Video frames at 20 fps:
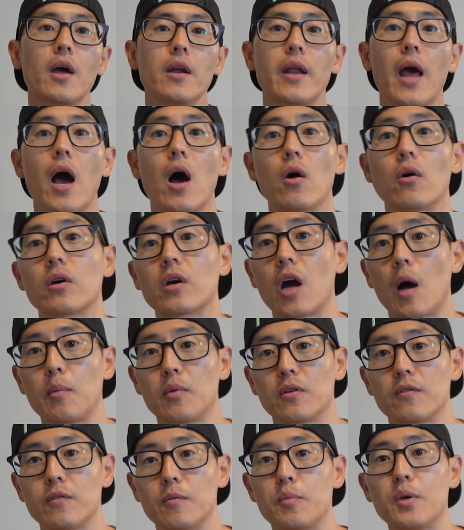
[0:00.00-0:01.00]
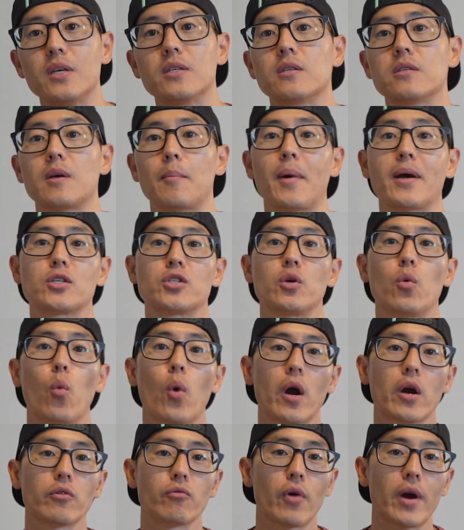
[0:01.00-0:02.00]
Now, a couple of the pieces I'm actually
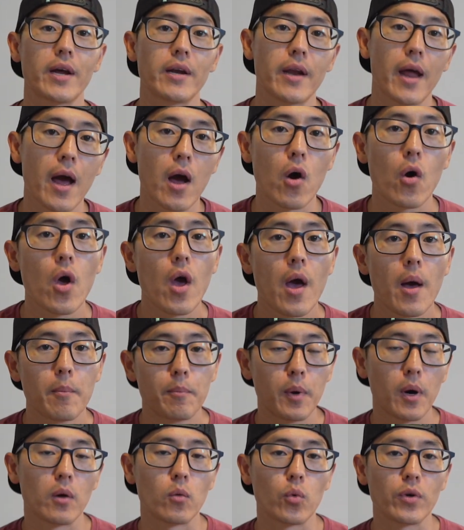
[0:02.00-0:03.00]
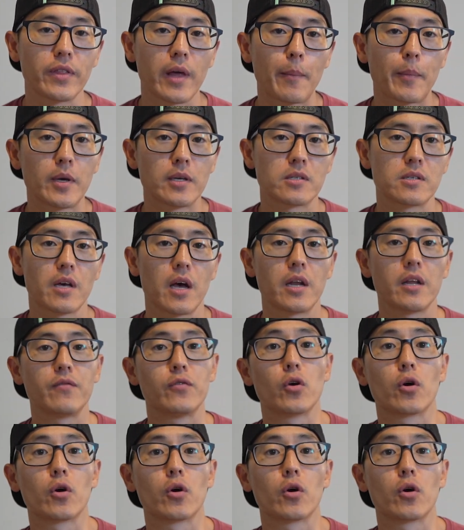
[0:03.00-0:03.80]
wearing right now, but with that being said, if